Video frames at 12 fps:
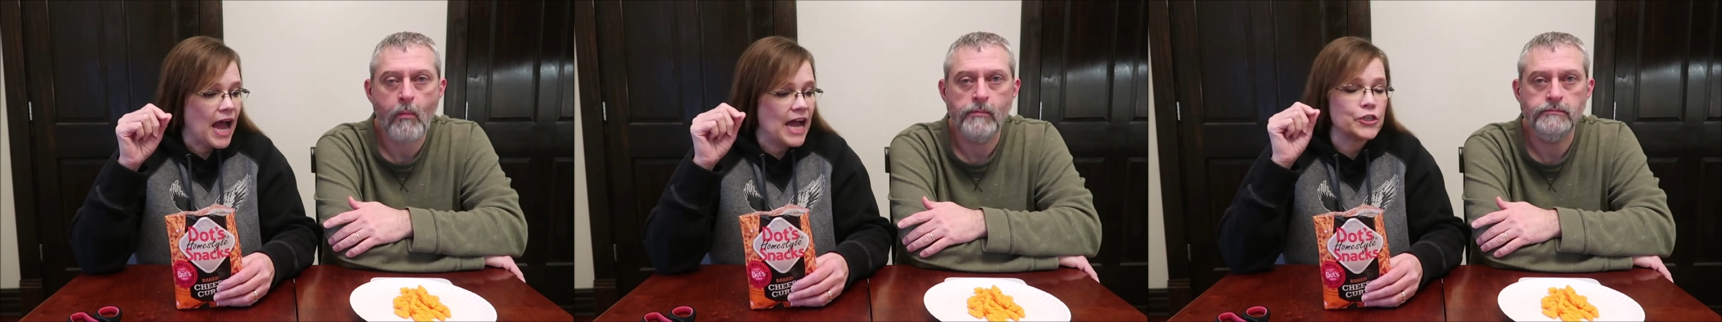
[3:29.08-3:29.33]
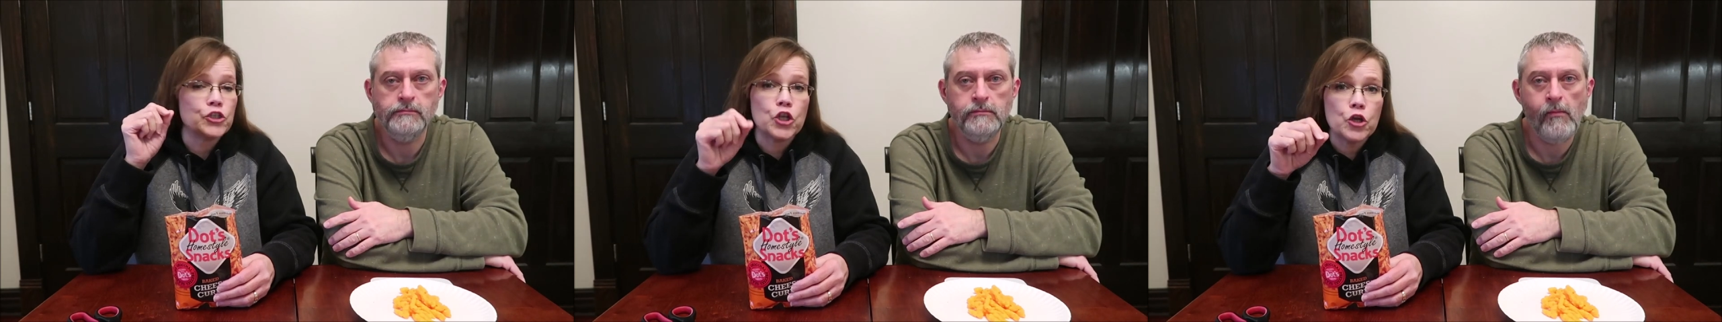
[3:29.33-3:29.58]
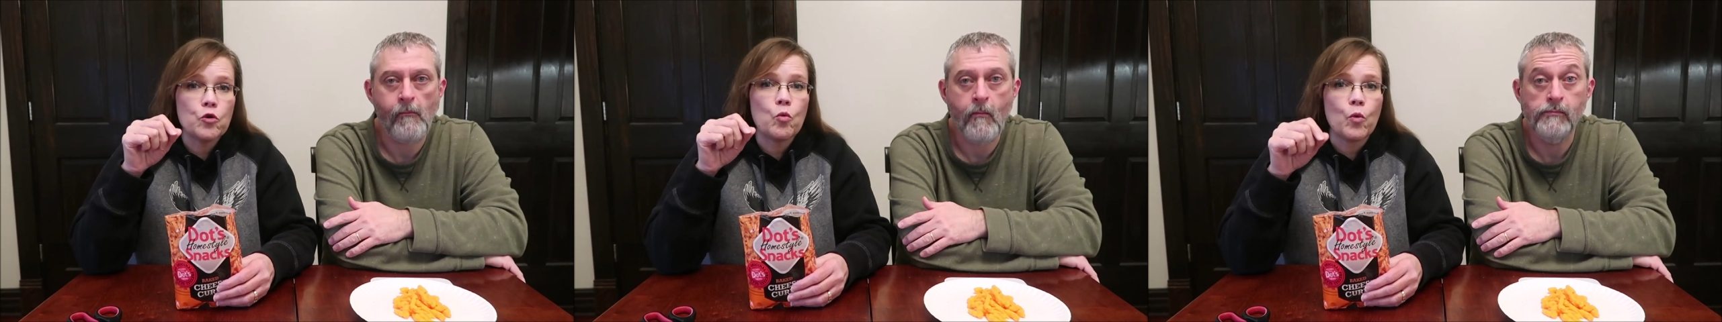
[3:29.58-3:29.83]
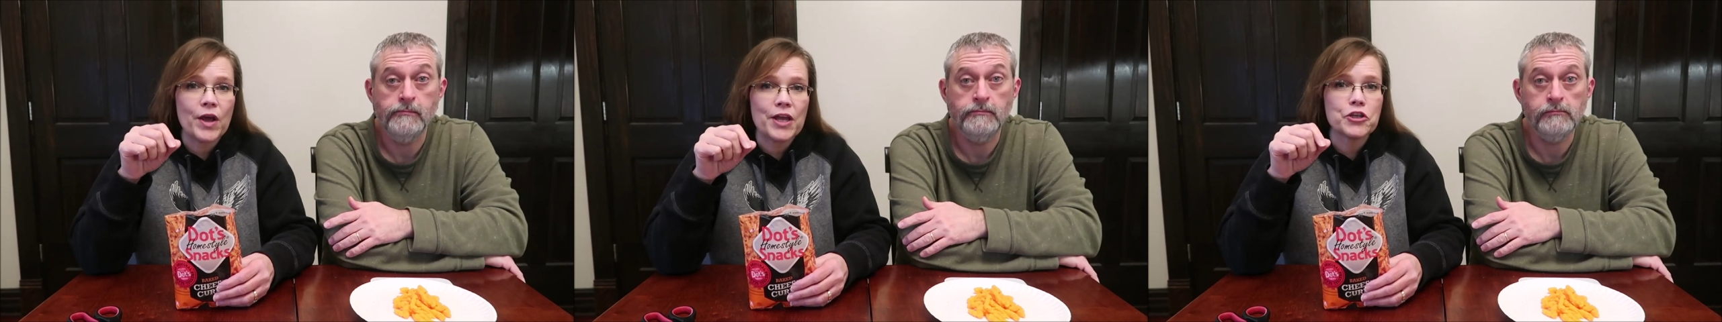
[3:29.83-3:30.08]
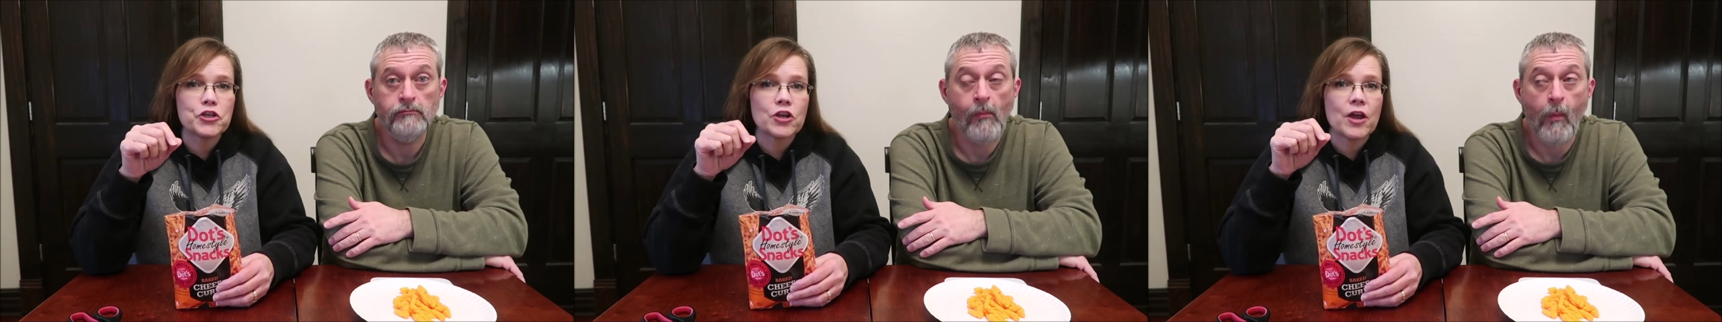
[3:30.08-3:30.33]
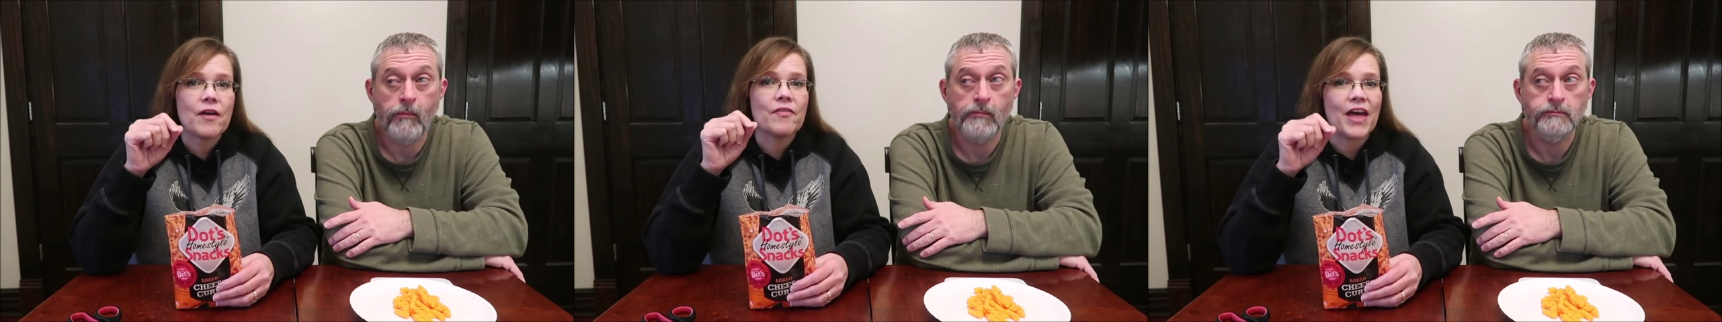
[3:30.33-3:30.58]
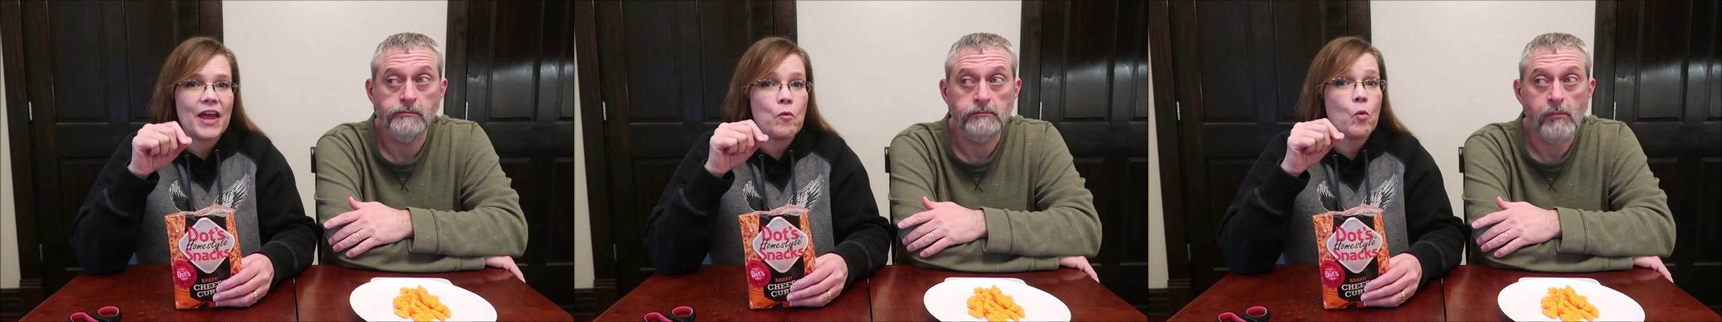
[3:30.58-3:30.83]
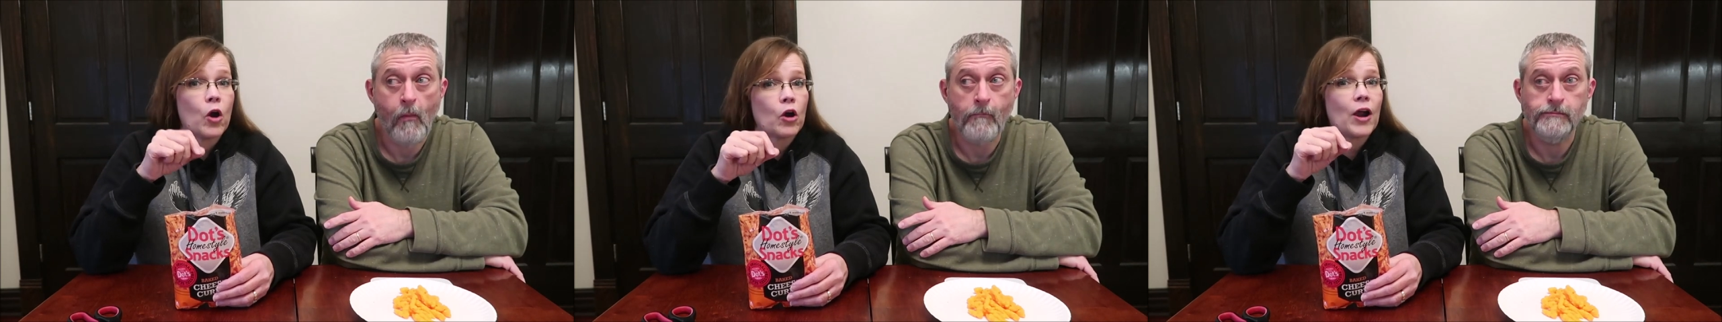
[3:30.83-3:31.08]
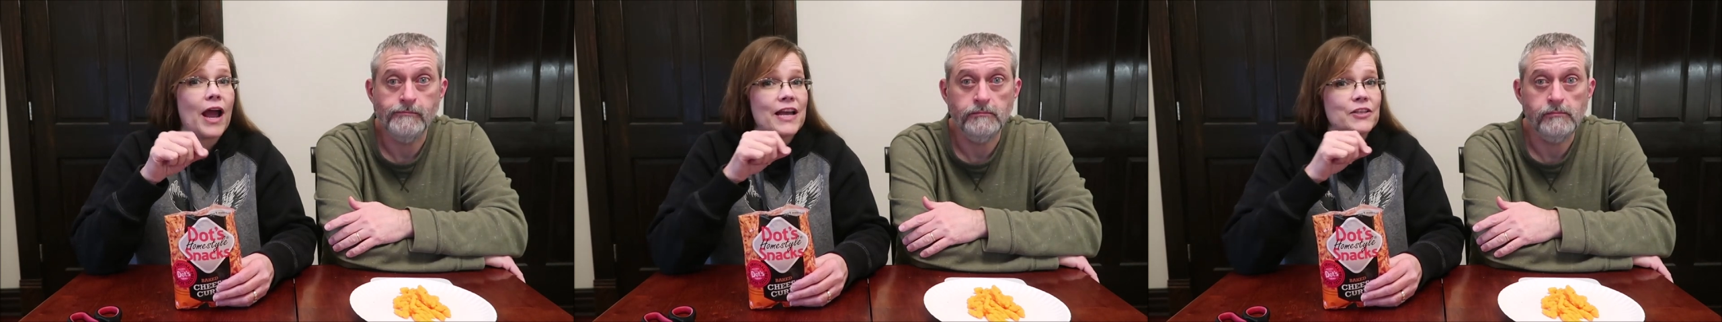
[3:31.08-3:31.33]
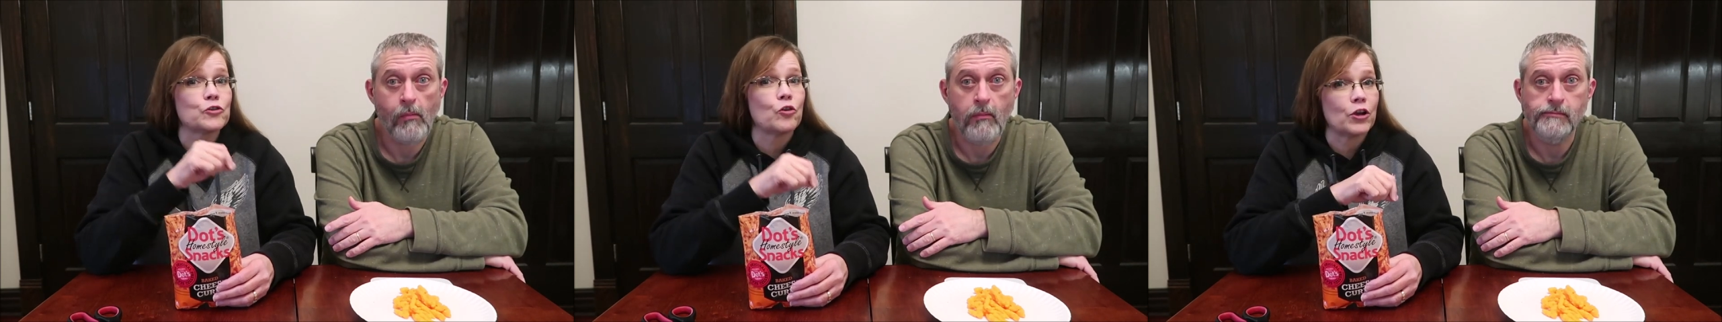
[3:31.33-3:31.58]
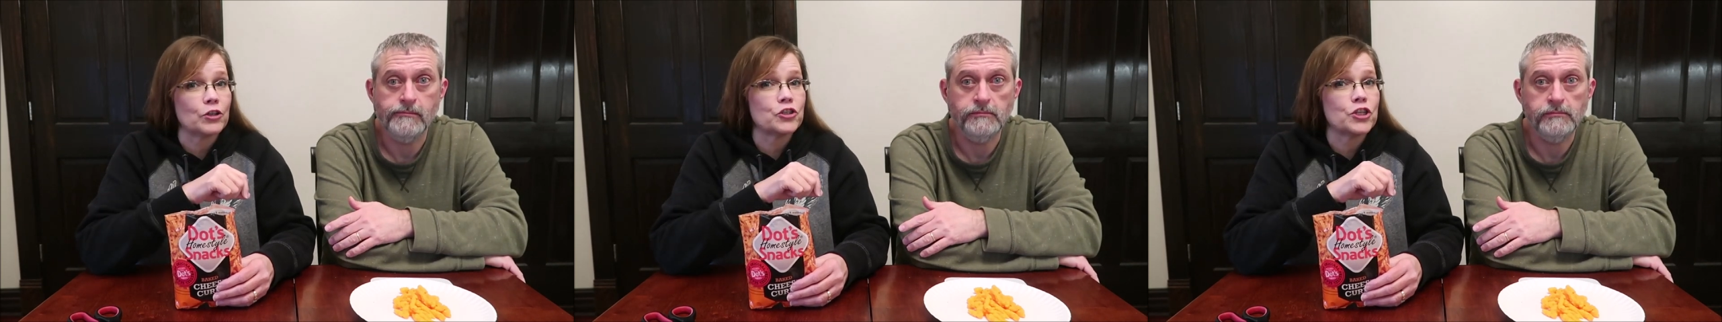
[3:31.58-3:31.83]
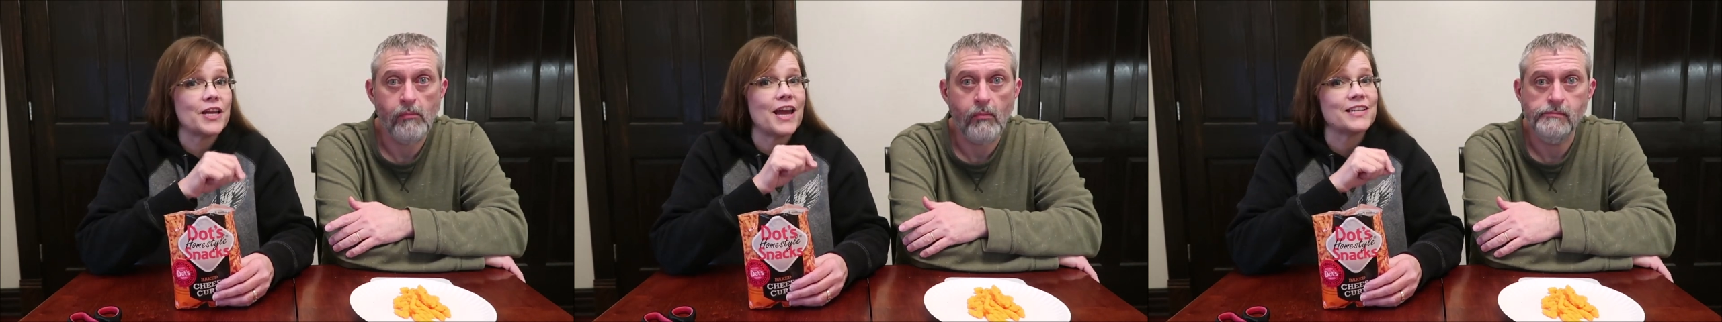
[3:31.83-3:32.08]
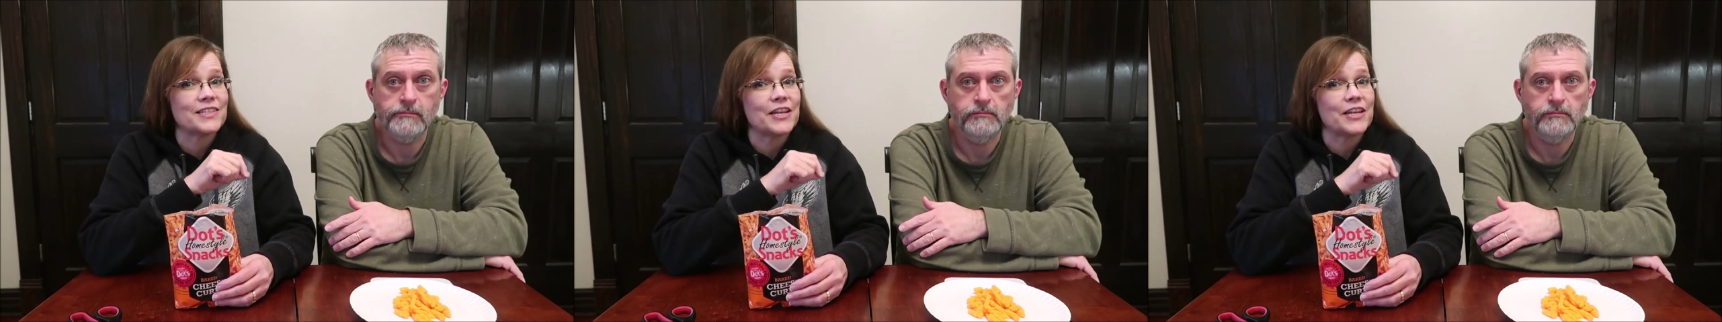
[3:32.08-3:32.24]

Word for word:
Speaker 1: I do wish they were as crunchy as